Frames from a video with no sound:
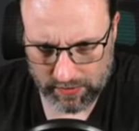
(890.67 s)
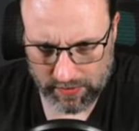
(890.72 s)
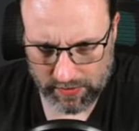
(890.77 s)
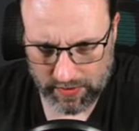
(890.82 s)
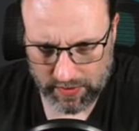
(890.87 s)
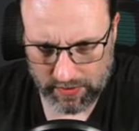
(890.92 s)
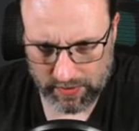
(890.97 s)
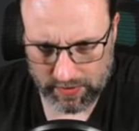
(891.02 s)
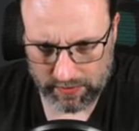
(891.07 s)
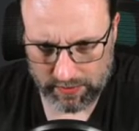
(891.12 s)

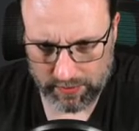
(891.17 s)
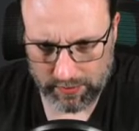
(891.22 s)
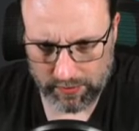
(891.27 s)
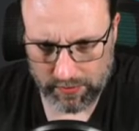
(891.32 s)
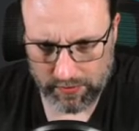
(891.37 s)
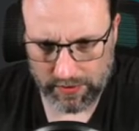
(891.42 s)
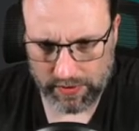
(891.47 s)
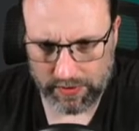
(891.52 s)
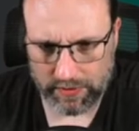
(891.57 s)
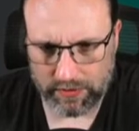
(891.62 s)
Okay, let's
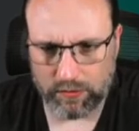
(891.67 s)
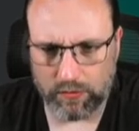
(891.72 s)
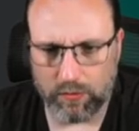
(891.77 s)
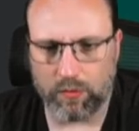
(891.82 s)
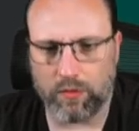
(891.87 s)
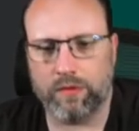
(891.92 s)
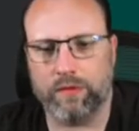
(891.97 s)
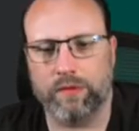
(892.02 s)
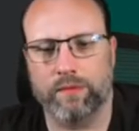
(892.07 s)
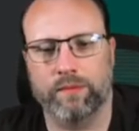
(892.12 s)
bring in
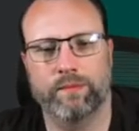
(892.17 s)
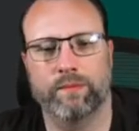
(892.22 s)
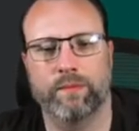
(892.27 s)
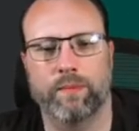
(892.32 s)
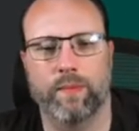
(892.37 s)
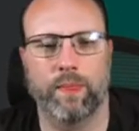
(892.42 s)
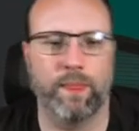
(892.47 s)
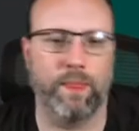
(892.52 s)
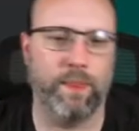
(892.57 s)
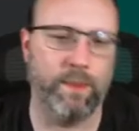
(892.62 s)
Gordon.
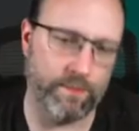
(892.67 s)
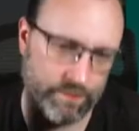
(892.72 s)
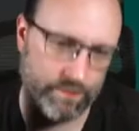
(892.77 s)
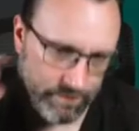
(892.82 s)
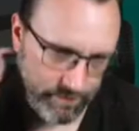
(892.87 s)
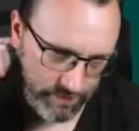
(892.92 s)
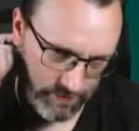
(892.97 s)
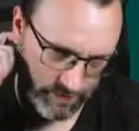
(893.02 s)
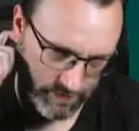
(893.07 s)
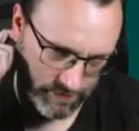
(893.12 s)

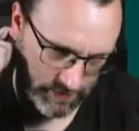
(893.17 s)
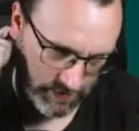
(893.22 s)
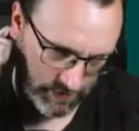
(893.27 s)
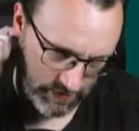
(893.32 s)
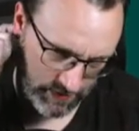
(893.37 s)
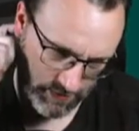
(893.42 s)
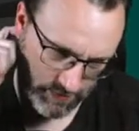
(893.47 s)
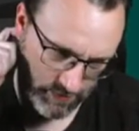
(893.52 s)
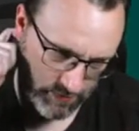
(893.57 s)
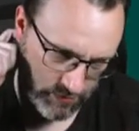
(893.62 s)

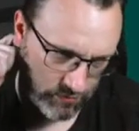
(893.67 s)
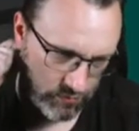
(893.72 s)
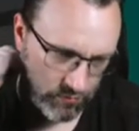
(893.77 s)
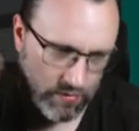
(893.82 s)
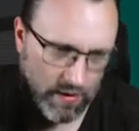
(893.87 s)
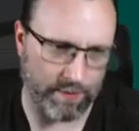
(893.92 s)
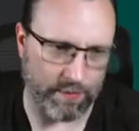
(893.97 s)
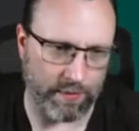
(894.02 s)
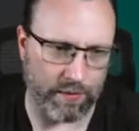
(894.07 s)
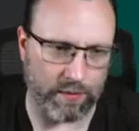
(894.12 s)
He
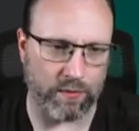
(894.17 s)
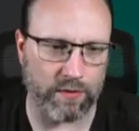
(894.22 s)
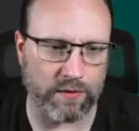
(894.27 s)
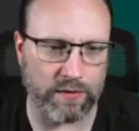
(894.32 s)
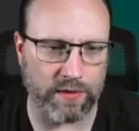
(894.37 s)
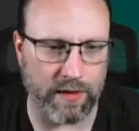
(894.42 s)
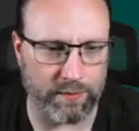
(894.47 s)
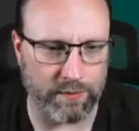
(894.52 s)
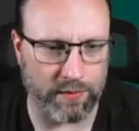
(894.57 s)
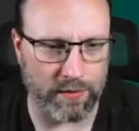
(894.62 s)
probably will
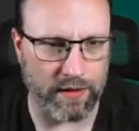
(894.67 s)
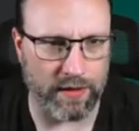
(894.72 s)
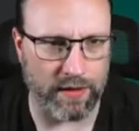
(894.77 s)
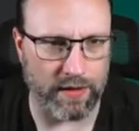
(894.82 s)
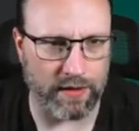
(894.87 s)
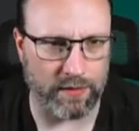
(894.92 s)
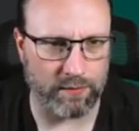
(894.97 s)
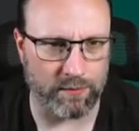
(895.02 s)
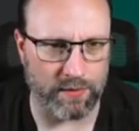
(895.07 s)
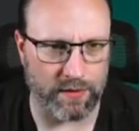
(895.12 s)
not
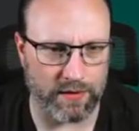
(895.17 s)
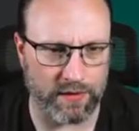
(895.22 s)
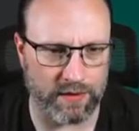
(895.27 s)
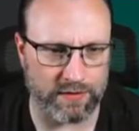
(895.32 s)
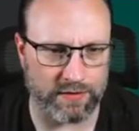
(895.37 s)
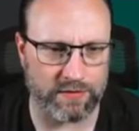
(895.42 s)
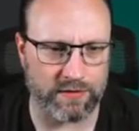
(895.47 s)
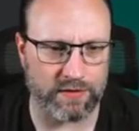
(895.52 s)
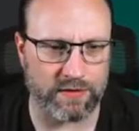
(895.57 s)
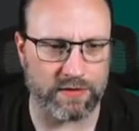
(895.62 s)
play, but
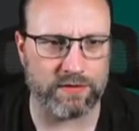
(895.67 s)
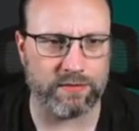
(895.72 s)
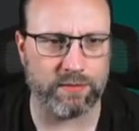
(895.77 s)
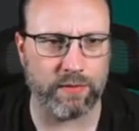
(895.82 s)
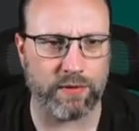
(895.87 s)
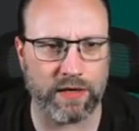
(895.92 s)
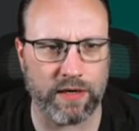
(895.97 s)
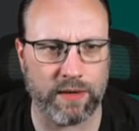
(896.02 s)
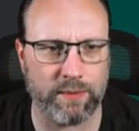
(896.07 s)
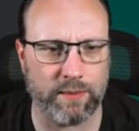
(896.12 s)
let's at least
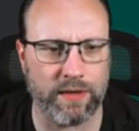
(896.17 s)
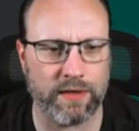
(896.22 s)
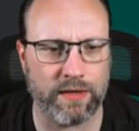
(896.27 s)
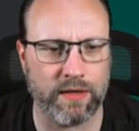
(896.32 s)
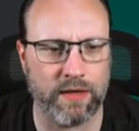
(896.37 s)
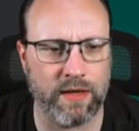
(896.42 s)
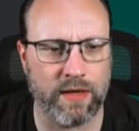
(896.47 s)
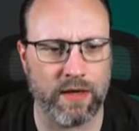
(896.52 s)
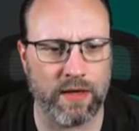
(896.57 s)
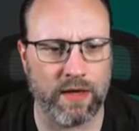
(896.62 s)
bring him in.
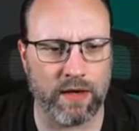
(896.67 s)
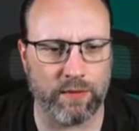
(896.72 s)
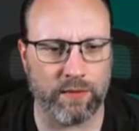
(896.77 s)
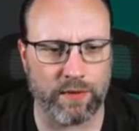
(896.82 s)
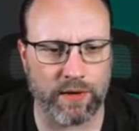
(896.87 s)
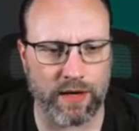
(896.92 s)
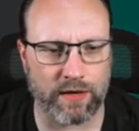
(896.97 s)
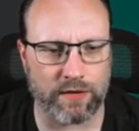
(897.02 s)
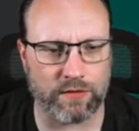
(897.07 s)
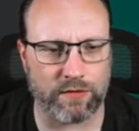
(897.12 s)
We
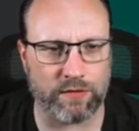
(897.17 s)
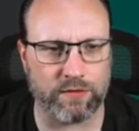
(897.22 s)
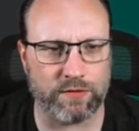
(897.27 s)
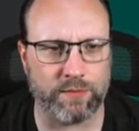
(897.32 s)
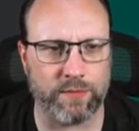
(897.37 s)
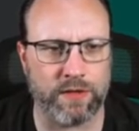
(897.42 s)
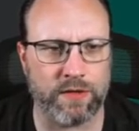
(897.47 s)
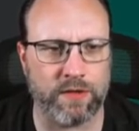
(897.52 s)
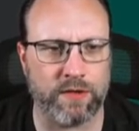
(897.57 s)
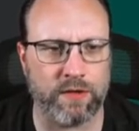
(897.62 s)
got
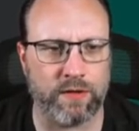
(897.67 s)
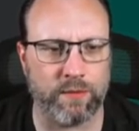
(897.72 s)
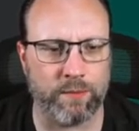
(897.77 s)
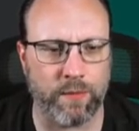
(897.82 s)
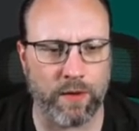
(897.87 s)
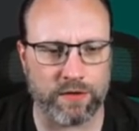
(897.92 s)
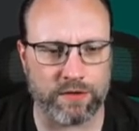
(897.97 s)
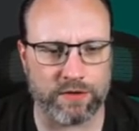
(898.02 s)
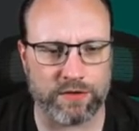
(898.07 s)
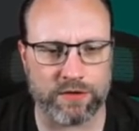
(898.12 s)
Guzman and
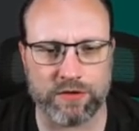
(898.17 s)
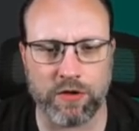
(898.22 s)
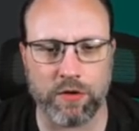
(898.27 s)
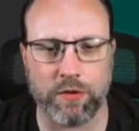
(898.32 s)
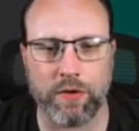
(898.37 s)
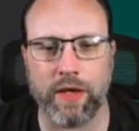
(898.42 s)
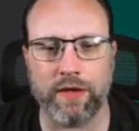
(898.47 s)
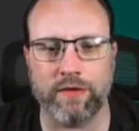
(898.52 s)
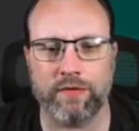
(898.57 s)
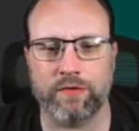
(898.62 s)
Nebaltić. So
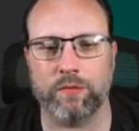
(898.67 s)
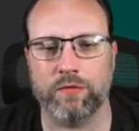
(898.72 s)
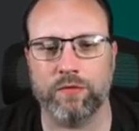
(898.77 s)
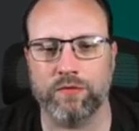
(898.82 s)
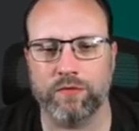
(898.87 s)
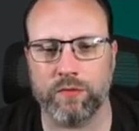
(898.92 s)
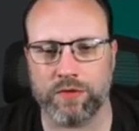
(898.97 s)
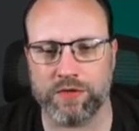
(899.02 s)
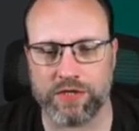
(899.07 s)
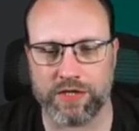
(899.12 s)
yes, we're
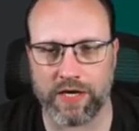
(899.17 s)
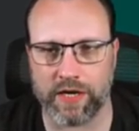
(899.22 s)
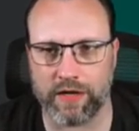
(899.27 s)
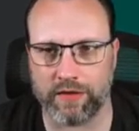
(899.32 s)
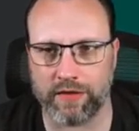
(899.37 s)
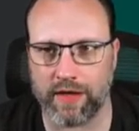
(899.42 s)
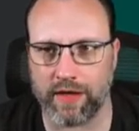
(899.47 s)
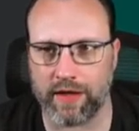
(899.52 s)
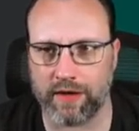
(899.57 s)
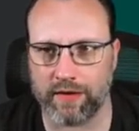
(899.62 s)
switching out
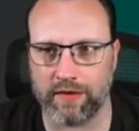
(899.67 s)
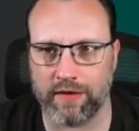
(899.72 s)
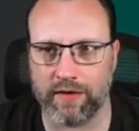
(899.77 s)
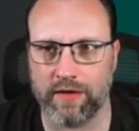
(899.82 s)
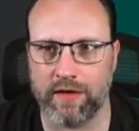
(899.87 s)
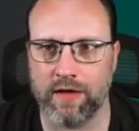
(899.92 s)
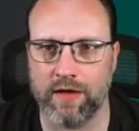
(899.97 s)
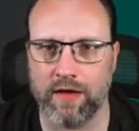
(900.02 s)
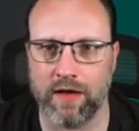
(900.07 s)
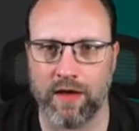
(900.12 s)
that
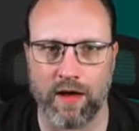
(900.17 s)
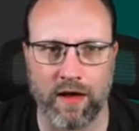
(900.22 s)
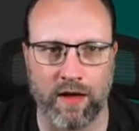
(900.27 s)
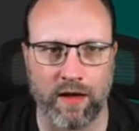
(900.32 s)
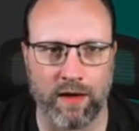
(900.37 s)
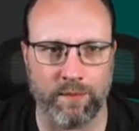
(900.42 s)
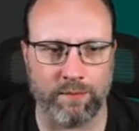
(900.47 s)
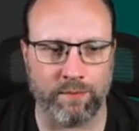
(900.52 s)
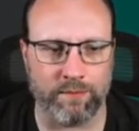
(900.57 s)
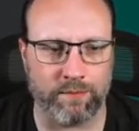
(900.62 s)

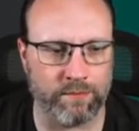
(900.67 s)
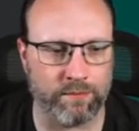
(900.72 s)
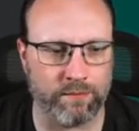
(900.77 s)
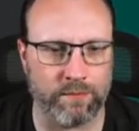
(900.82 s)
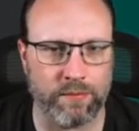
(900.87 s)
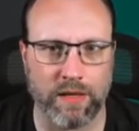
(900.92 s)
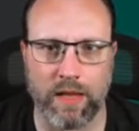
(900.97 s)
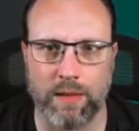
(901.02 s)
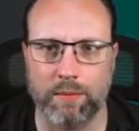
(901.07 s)
blah, blah,